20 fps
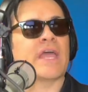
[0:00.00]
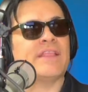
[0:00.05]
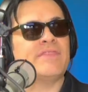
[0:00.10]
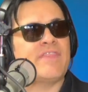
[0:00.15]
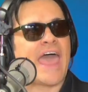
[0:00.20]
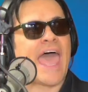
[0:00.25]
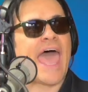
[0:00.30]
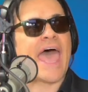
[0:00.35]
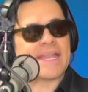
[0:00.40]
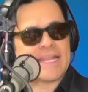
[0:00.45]

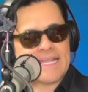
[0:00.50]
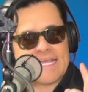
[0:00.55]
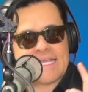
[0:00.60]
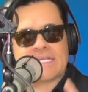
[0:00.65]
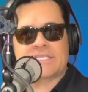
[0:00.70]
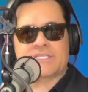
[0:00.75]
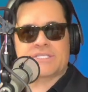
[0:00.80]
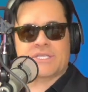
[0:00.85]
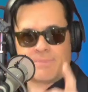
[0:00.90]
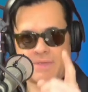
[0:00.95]
and that
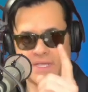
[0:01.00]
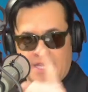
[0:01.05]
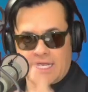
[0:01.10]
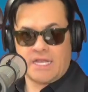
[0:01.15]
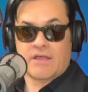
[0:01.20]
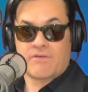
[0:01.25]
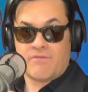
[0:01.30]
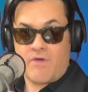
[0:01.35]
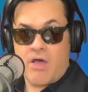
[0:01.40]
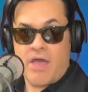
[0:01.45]
is the
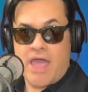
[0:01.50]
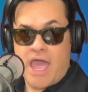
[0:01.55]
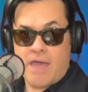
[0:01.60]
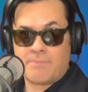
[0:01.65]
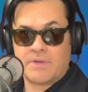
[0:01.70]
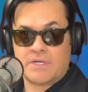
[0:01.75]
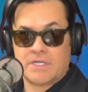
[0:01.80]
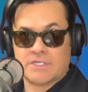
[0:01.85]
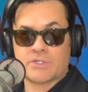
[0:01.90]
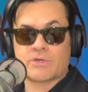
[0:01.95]
beginning of all
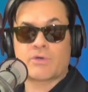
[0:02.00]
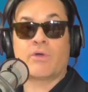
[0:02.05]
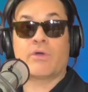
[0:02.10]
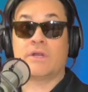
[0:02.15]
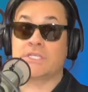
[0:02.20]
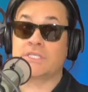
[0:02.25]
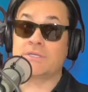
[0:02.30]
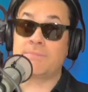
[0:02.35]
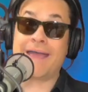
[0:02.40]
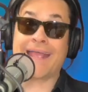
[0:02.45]
happiness,
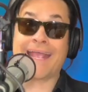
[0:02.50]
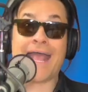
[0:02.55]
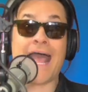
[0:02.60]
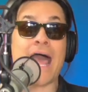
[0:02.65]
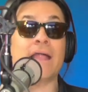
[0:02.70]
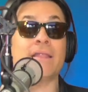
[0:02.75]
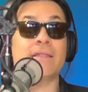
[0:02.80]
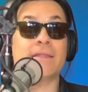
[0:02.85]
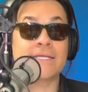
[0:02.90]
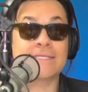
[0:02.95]
according to my
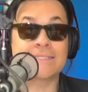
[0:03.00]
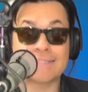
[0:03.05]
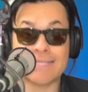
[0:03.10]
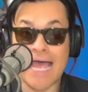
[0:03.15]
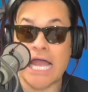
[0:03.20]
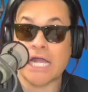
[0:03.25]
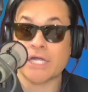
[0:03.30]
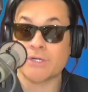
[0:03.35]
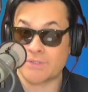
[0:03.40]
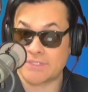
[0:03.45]
colleague
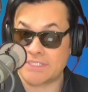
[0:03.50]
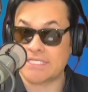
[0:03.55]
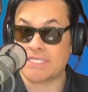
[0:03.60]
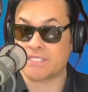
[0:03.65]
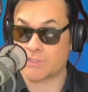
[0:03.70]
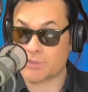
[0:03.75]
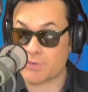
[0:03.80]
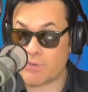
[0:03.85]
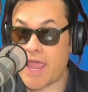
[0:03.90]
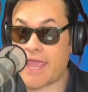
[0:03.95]

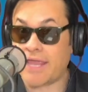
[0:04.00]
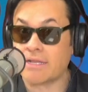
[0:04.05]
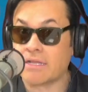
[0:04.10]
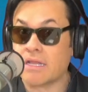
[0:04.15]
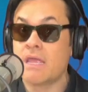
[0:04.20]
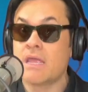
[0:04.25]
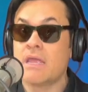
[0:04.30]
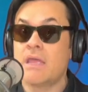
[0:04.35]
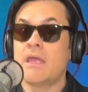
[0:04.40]
Socrates, right?